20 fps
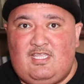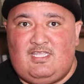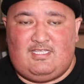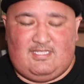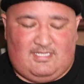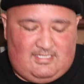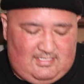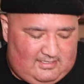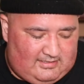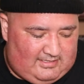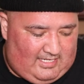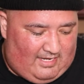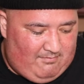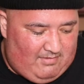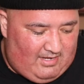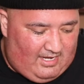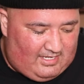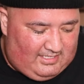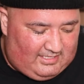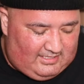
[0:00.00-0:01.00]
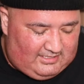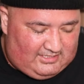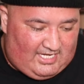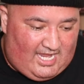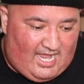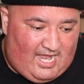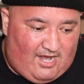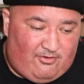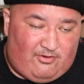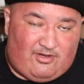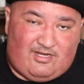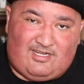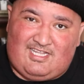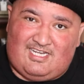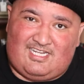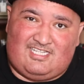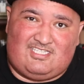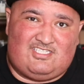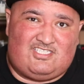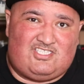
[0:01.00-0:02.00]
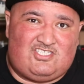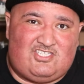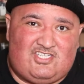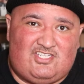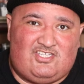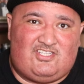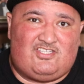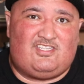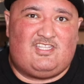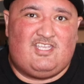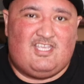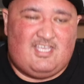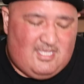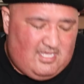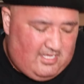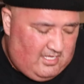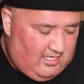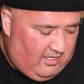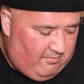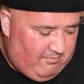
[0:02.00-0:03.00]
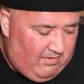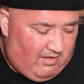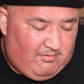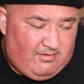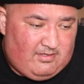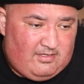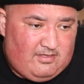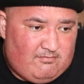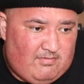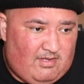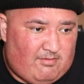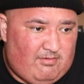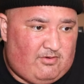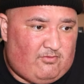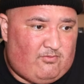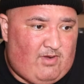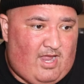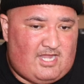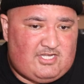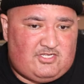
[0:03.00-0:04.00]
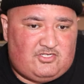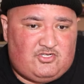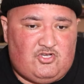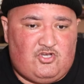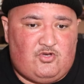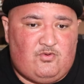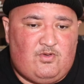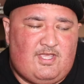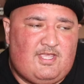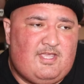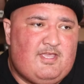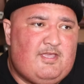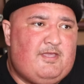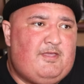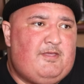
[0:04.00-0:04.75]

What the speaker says: I was like, man, I need a shower and kind of just chill, and maybe the rash will go away.